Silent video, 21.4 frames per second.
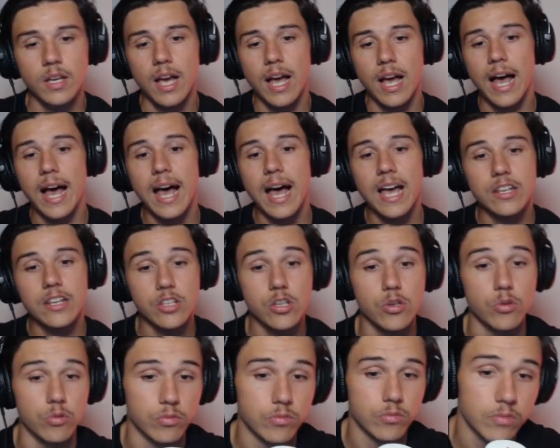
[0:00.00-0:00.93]
I
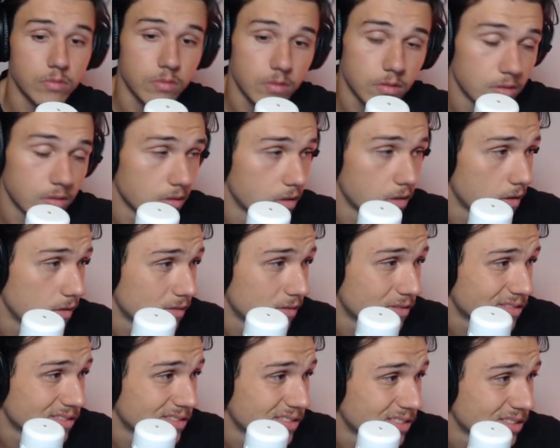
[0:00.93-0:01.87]
knew,
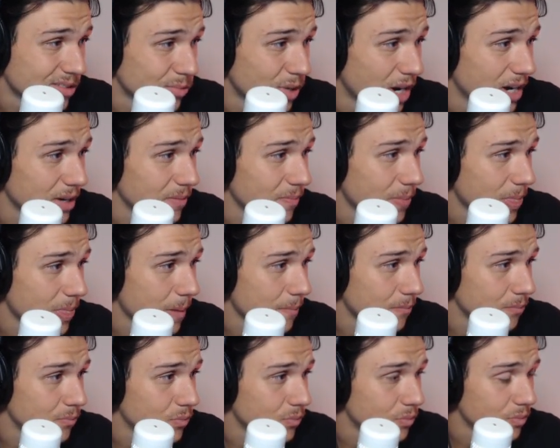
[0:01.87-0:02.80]
right?
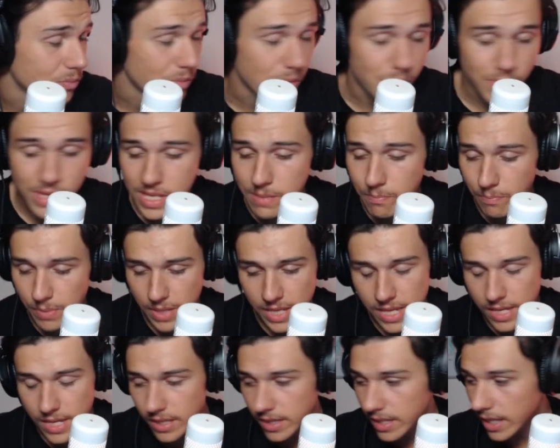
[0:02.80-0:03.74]
Me
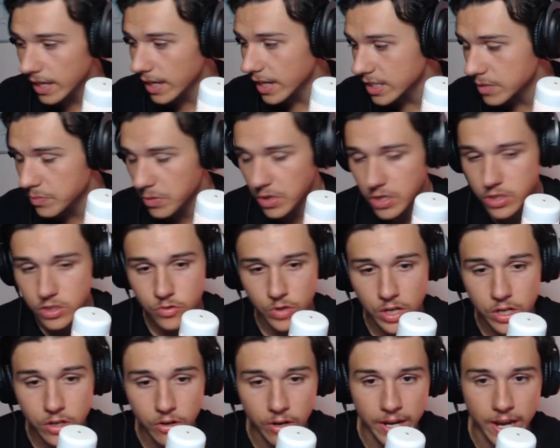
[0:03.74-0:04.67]
being the experienced
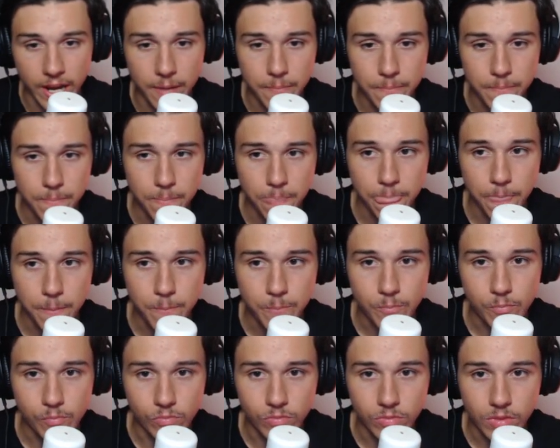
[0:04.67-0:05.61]
trader I am,
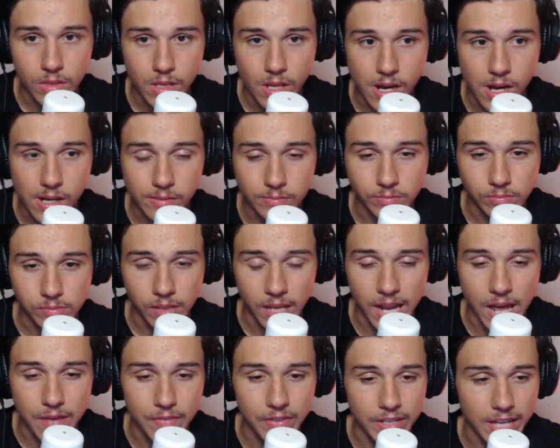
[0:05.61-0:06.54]
and
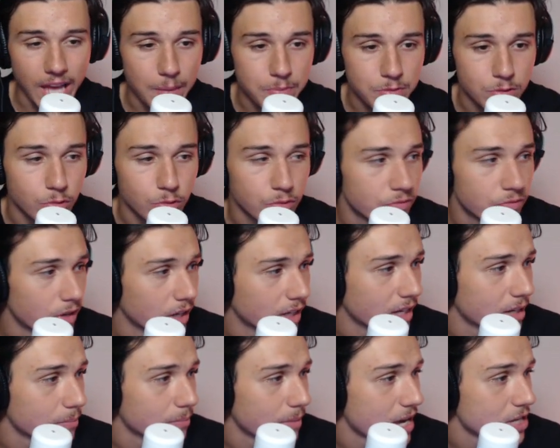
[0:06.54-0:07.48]
having absolute
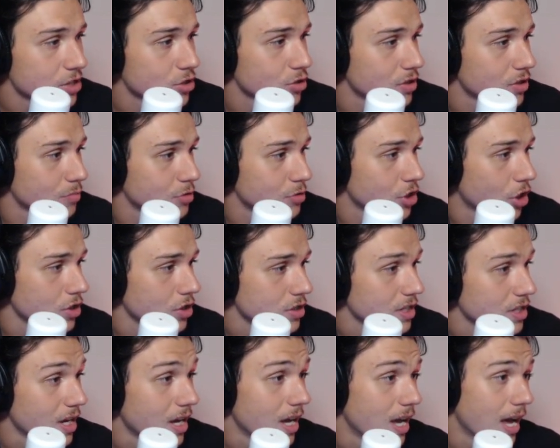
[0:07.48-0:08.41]
fucking mastered the charts,
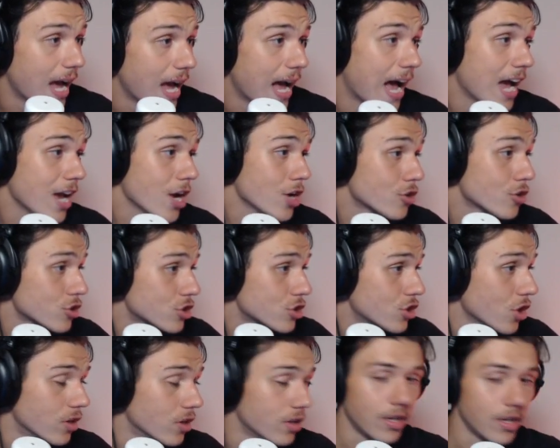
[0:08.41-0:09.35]
I
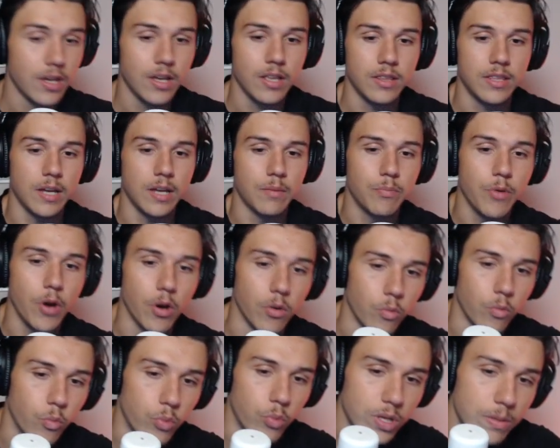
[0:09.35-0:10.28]
understood that, bro,
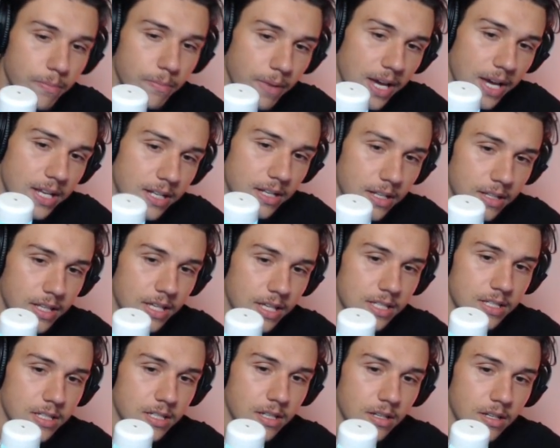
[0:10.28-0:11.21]
we made
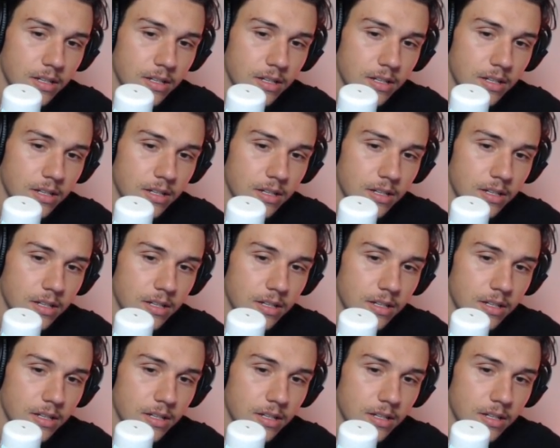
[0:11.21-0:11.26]
this